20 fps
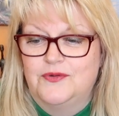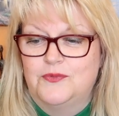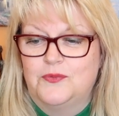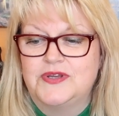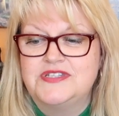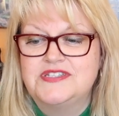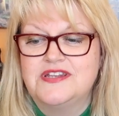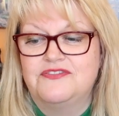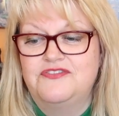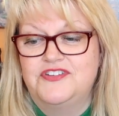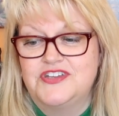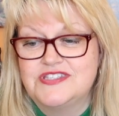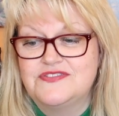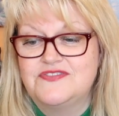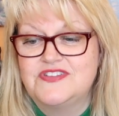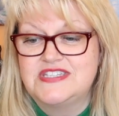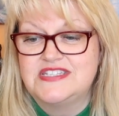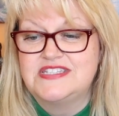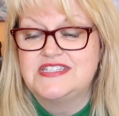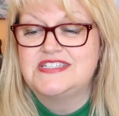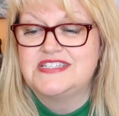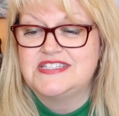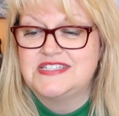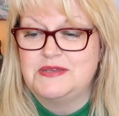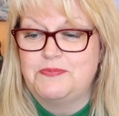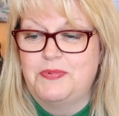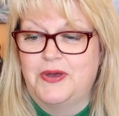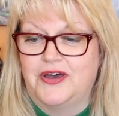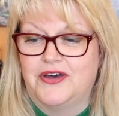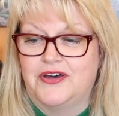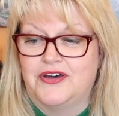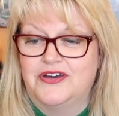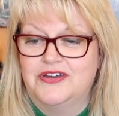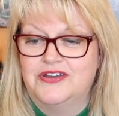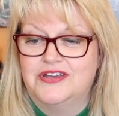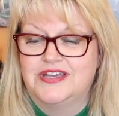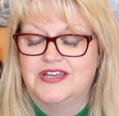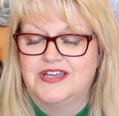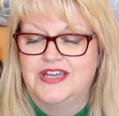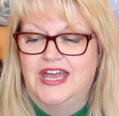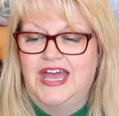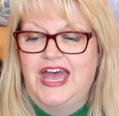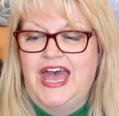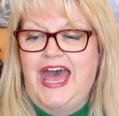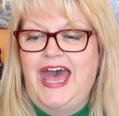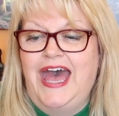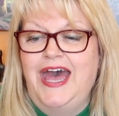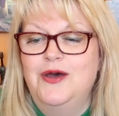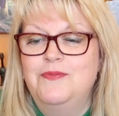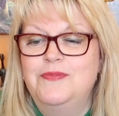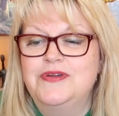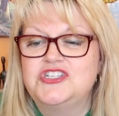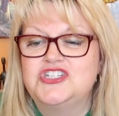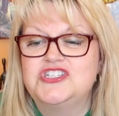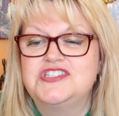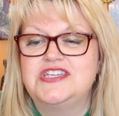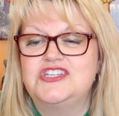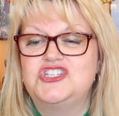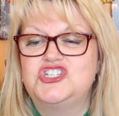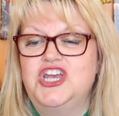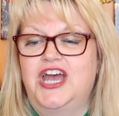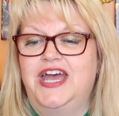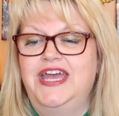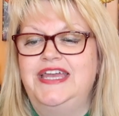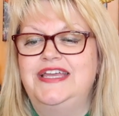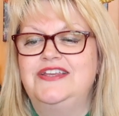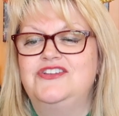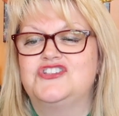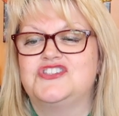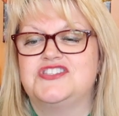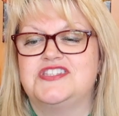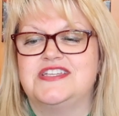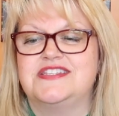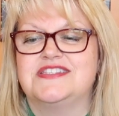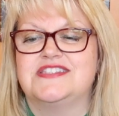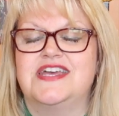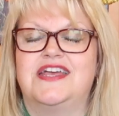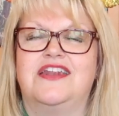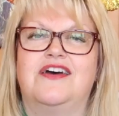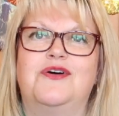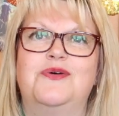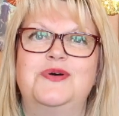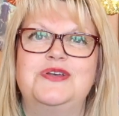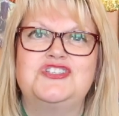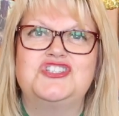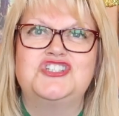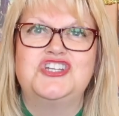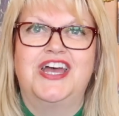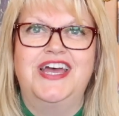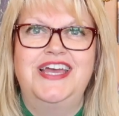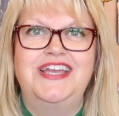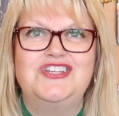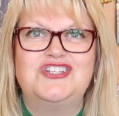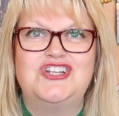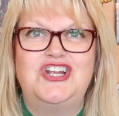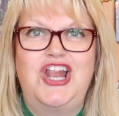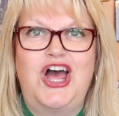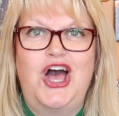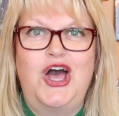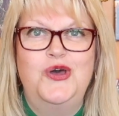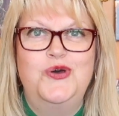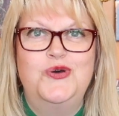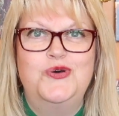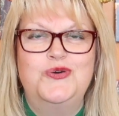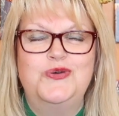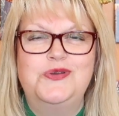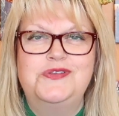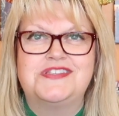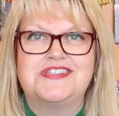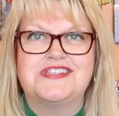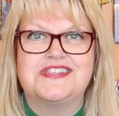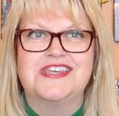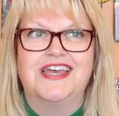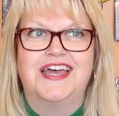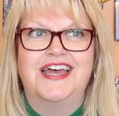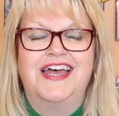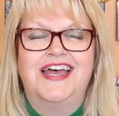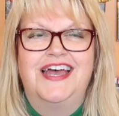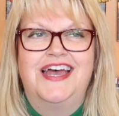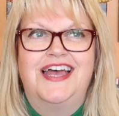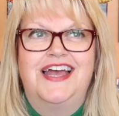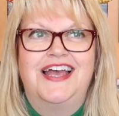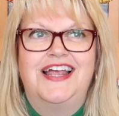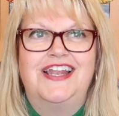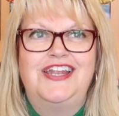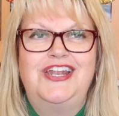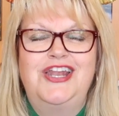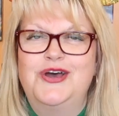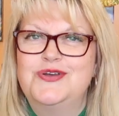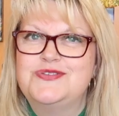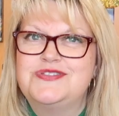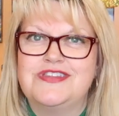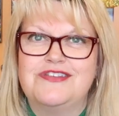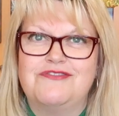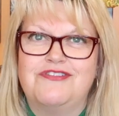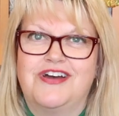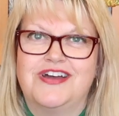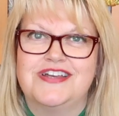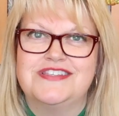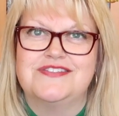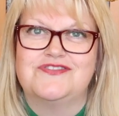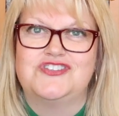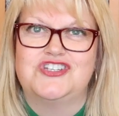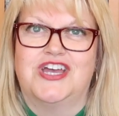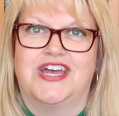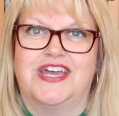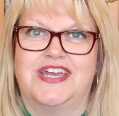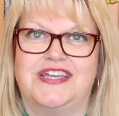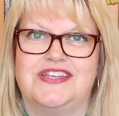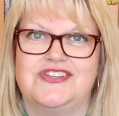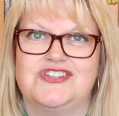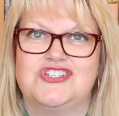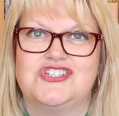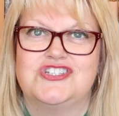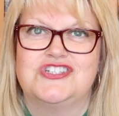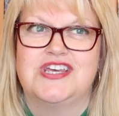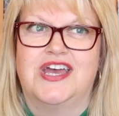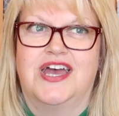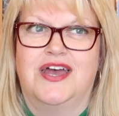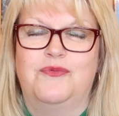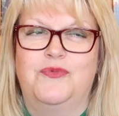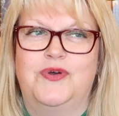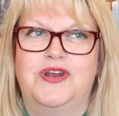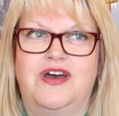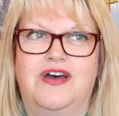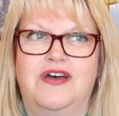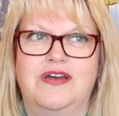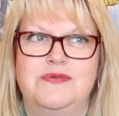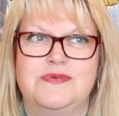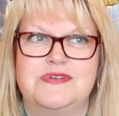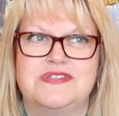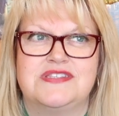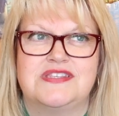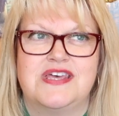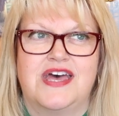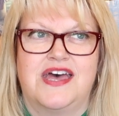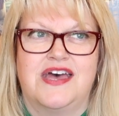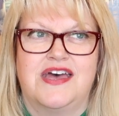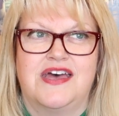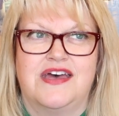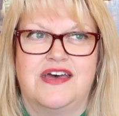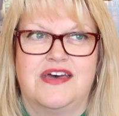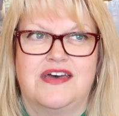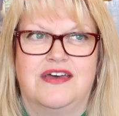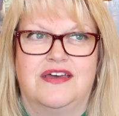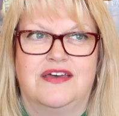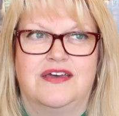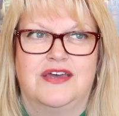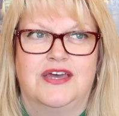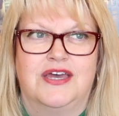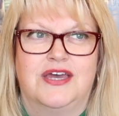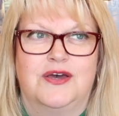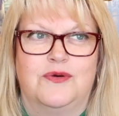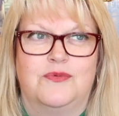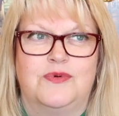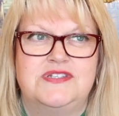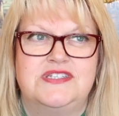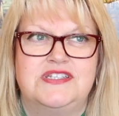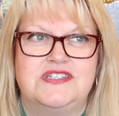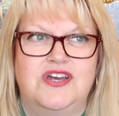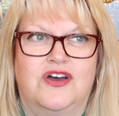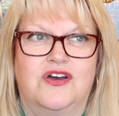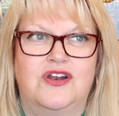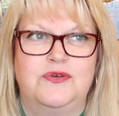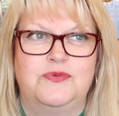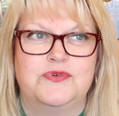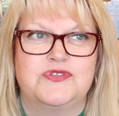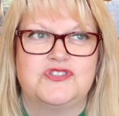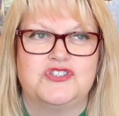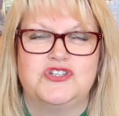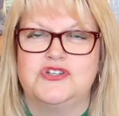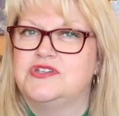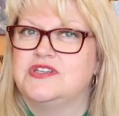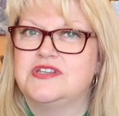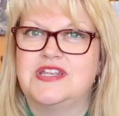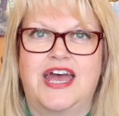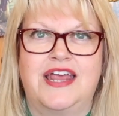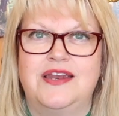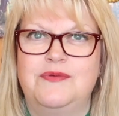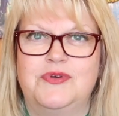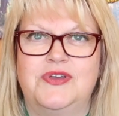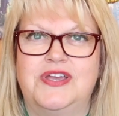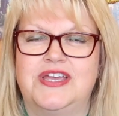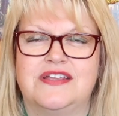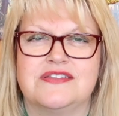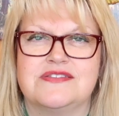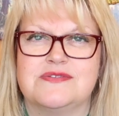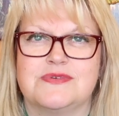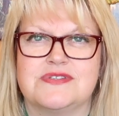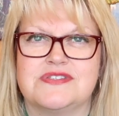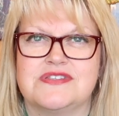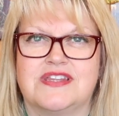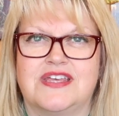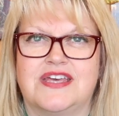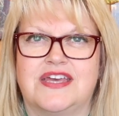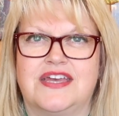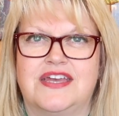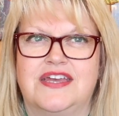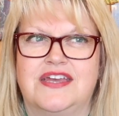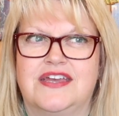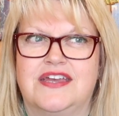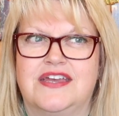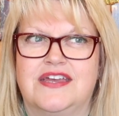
When did I first visit a Disney park? How much has it changed since then? Oh, it's changed loads. Loads of the rides have changed. And when I was there, we did Hollywood Studios, Animal Kingdom wasn't there.